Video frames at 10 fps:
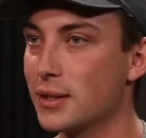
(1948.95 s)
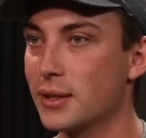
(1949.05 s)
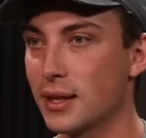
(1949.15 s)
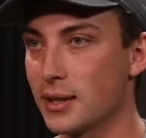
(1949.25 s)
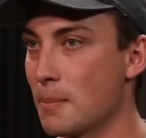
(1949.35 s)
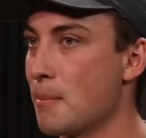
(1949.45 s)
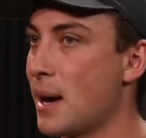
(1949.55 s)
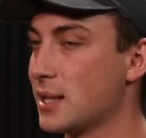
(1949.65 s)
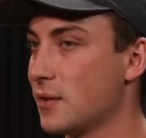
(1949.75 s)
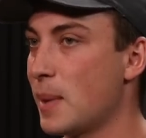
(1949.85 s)
Mm-hmm. I think it's a
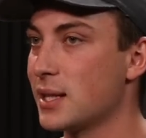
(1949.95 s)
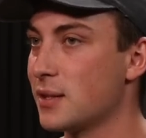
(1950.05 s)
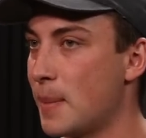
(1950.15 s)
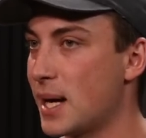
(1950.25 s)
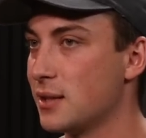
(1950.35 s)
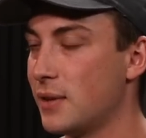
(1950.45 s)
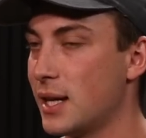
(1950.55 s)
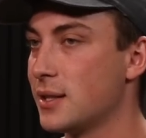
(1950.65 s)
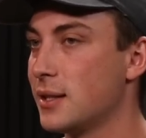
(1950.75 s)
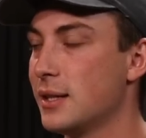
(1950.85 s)
massive, massive, massive
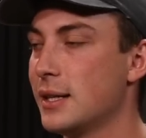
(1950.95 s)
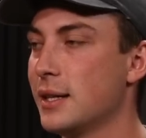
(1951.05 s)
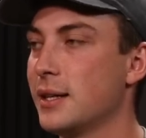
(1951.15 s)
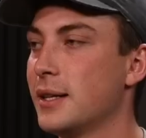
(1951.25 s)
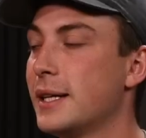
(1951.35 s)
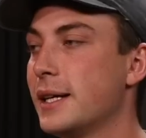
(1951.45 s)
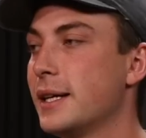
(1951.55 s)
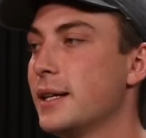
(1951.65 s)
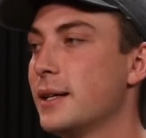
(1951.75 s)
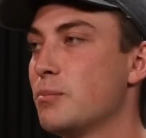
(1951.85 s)
lesson.
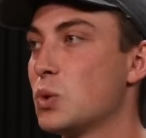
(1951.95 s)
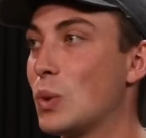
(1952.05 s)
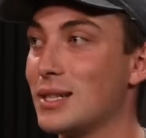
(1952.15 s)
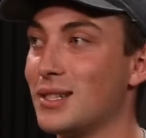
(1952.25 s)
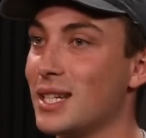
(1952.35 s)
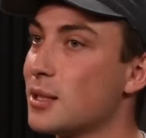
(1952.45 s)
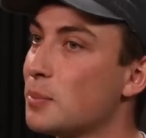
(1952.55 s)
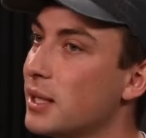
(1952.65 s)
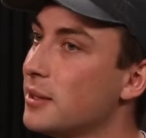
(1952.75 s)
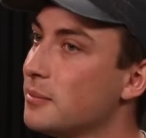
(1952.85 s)
As well as
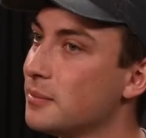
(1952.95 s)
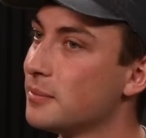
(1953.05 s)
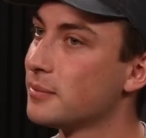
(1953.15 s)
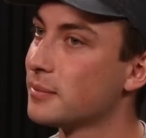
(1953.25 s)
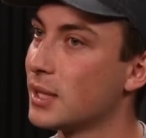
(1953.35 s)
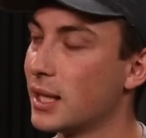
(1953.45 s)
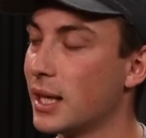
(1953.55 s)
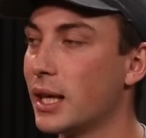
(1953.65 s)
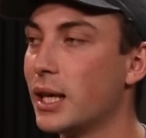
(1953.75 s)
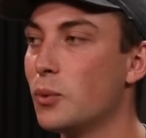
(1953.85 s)
discipline.
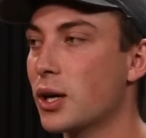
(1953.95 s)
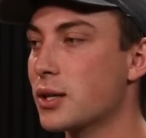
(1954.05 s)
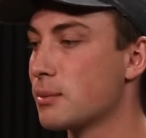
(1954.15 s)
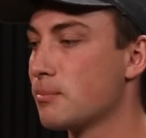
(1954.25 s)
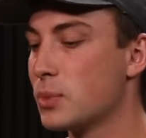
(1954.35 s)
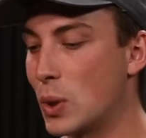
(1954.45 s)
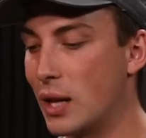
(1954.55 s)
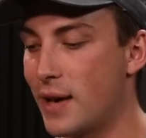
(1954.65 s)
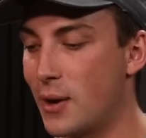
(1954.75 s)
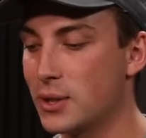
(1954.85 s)
Like, he works
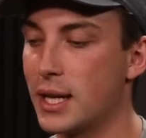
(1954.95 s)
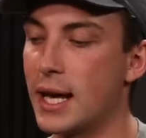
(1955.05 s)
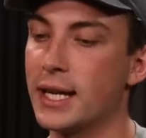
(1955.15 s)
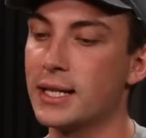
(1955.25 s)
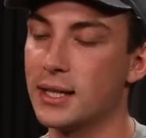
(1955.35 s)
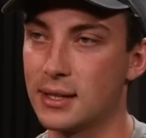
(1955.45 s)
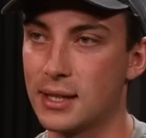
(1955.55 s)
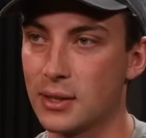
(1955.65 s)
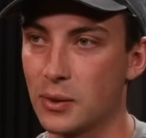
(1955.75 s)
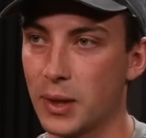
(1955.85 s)
12 hours a day, 6
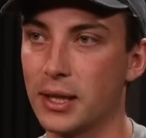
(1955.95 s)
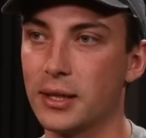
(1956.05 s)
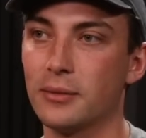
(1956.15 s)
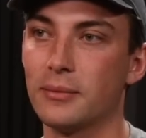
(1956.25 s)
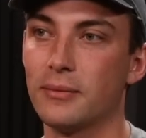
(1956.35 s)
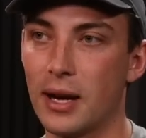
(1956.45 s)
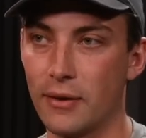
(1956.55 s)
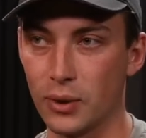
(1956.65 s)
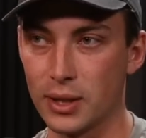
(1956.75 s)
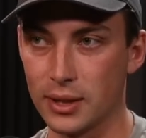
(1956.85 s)
days a week,
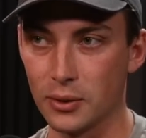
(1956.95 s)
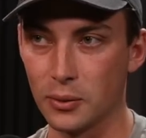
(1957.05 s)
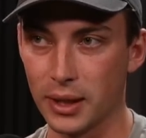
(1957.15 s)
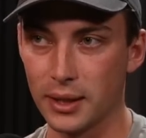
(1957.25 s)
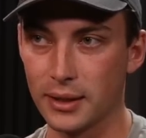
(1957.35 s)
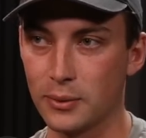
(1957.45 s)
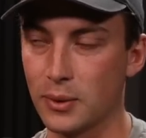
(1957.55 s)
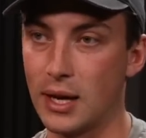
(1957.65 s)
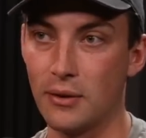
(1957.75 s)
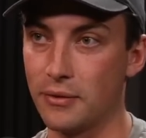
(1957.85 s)
every single week
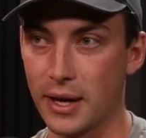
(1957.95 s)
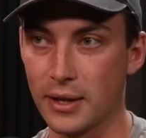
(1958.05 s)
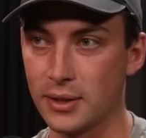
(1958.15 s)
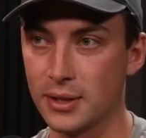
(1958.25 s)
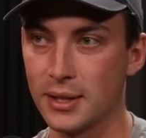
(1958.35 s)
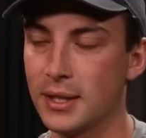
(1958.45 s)
without fail.